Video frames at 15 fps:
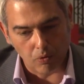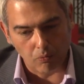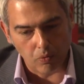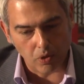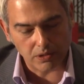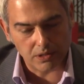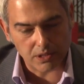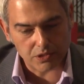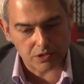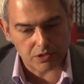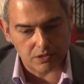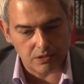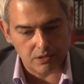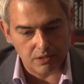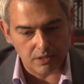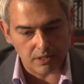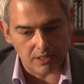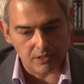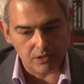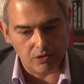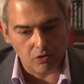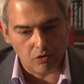What does,
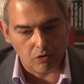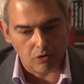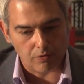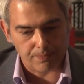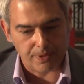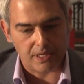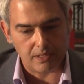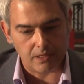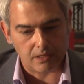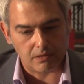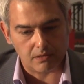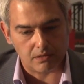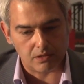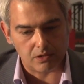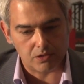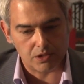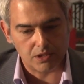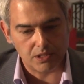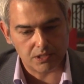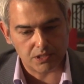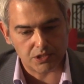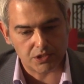in your opinion, the
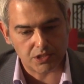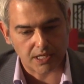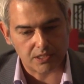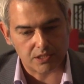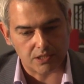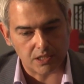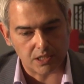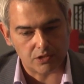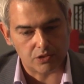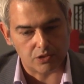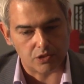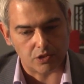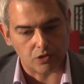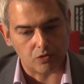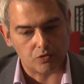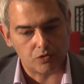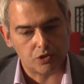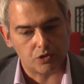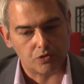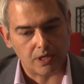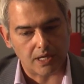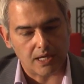utility sector need to do
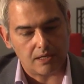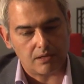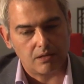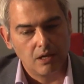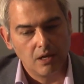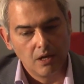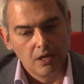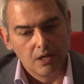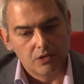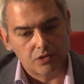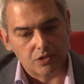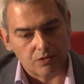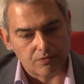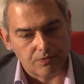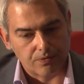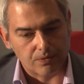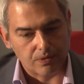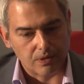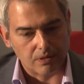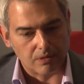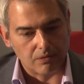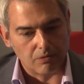to get sort of
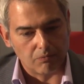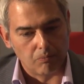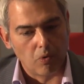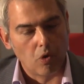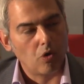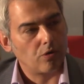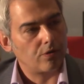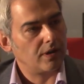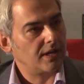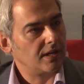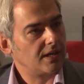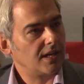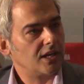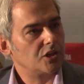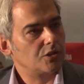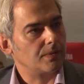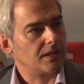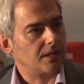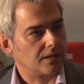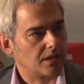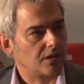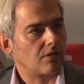more engagement
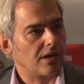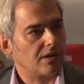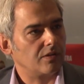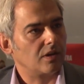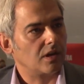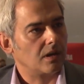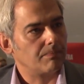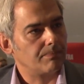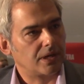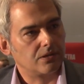at the ground up?